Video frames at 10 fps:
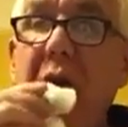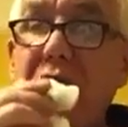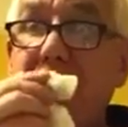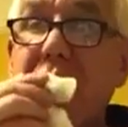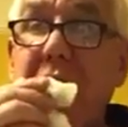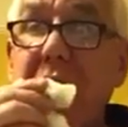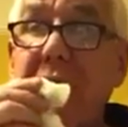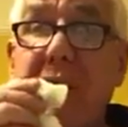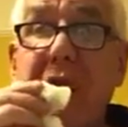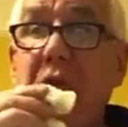as you can see,
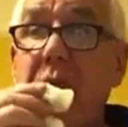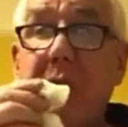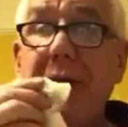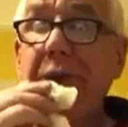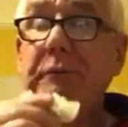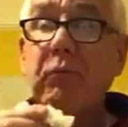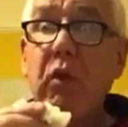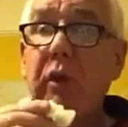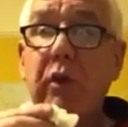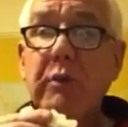nothing wrong with me. I'm
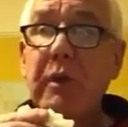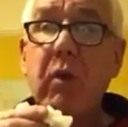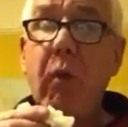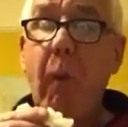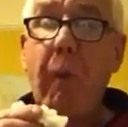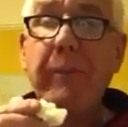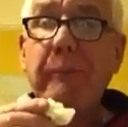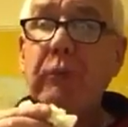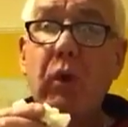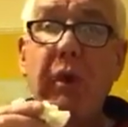not in hospital.
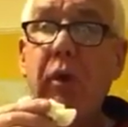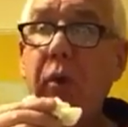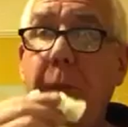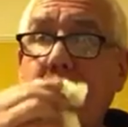I'm not ill.